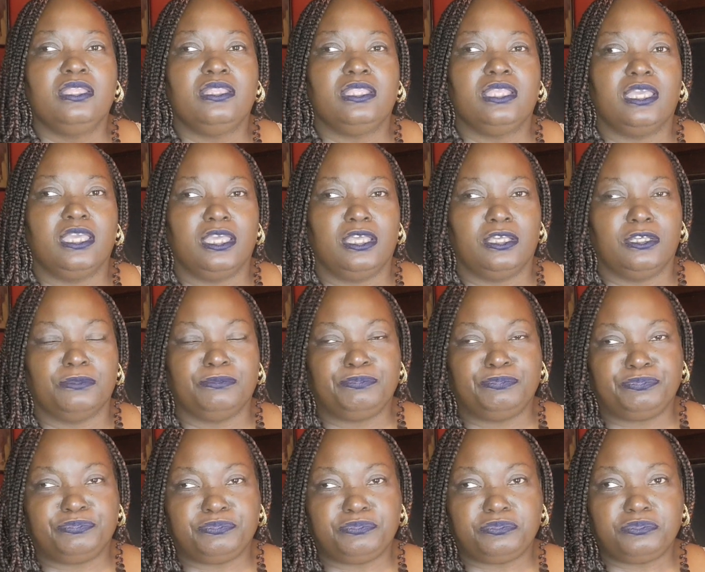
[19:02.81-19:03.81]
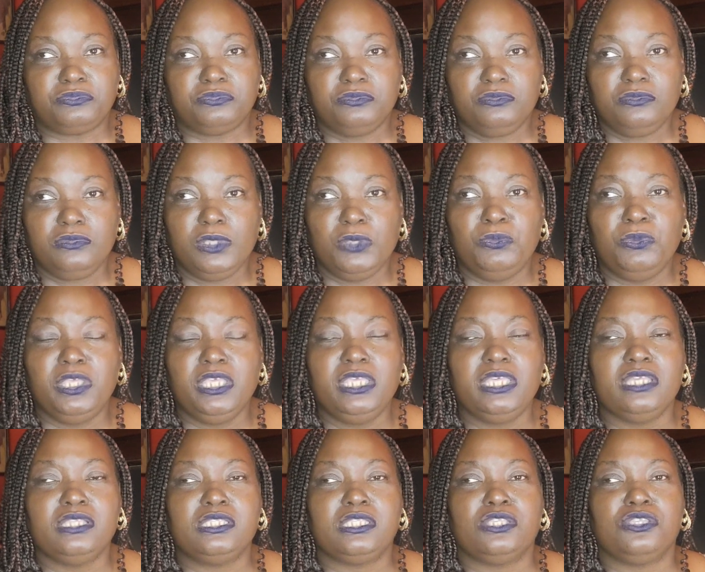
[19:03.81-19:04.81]
Now, we
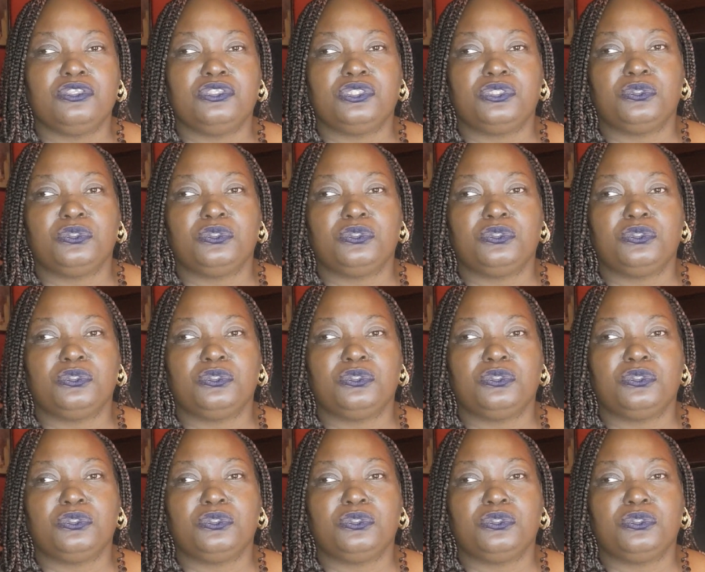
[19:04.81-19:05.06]
get to the